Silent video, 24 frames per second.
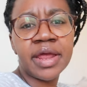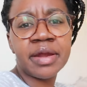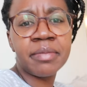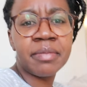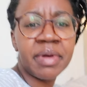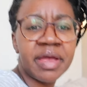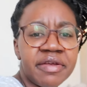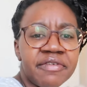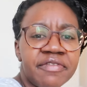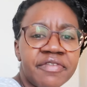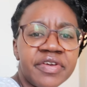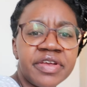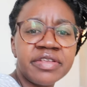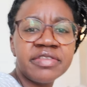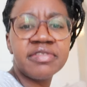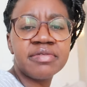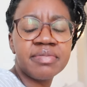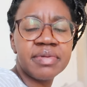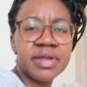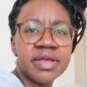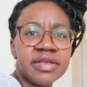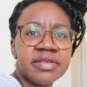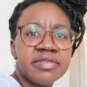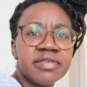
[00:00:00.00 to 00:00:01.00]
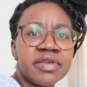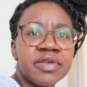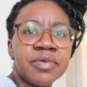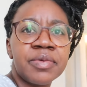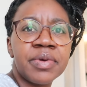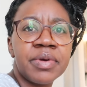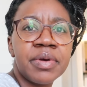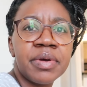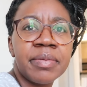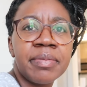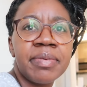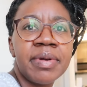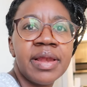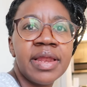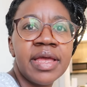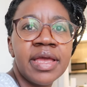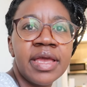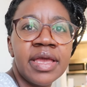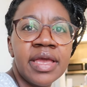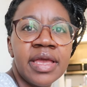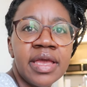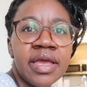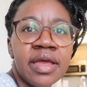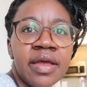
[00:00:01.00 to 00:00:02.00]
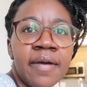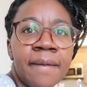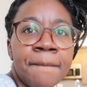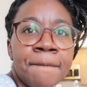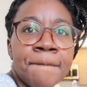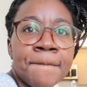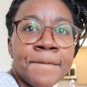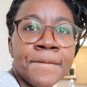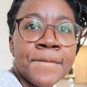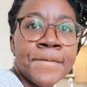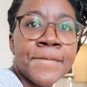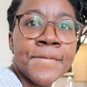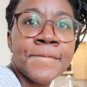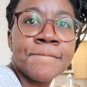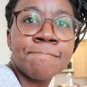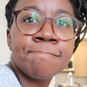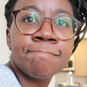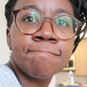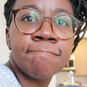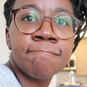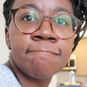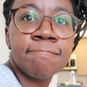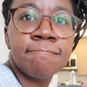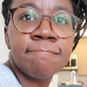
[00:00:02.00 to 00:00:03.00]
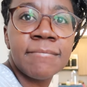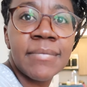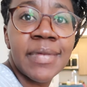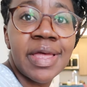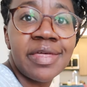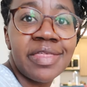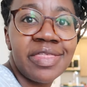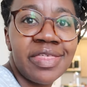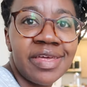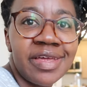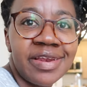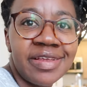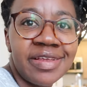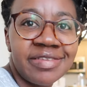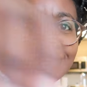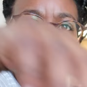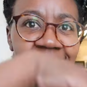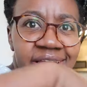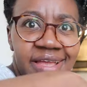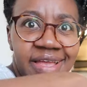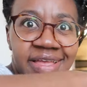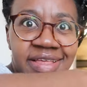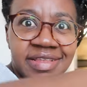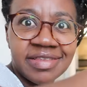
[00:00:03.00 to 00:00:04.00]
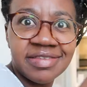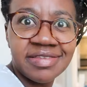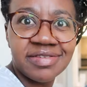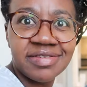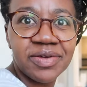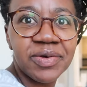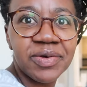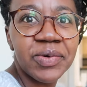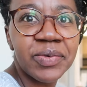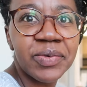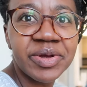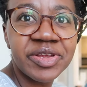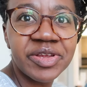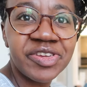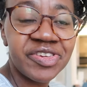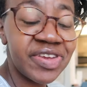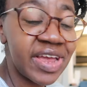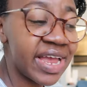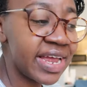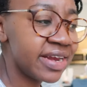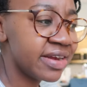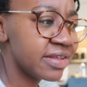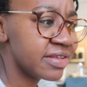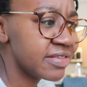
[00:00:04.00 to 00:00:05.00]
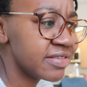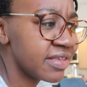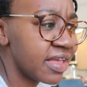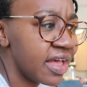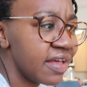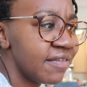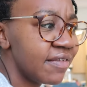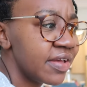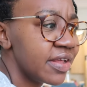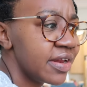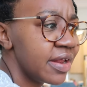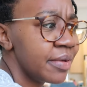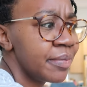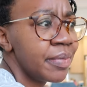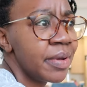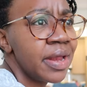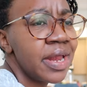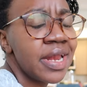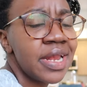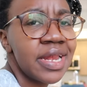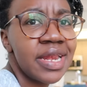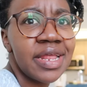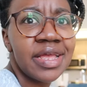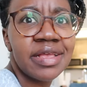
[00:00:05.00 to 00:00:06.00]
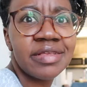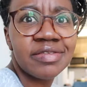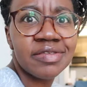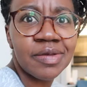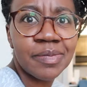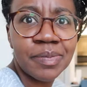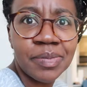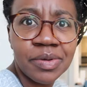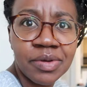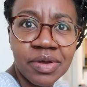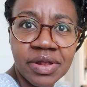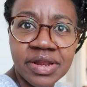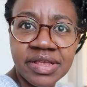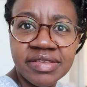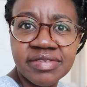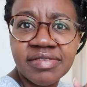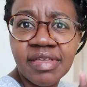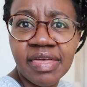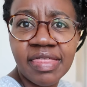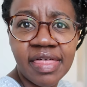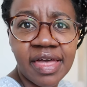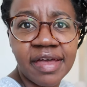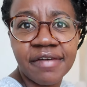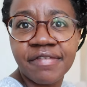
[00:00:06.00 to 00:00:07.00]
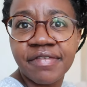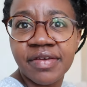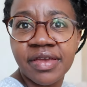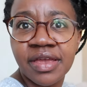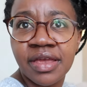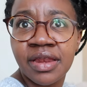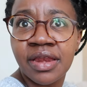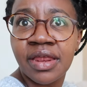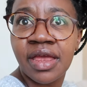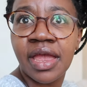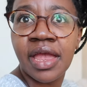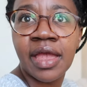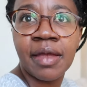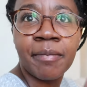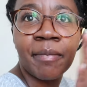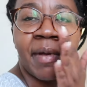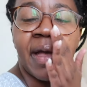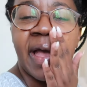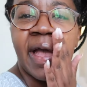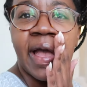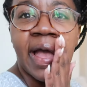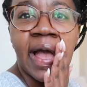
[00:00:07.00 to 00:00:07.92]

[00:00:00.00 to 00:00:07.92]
at my friend's place and we were playing 30 seconds, which I discovered apparently is a purely South African game.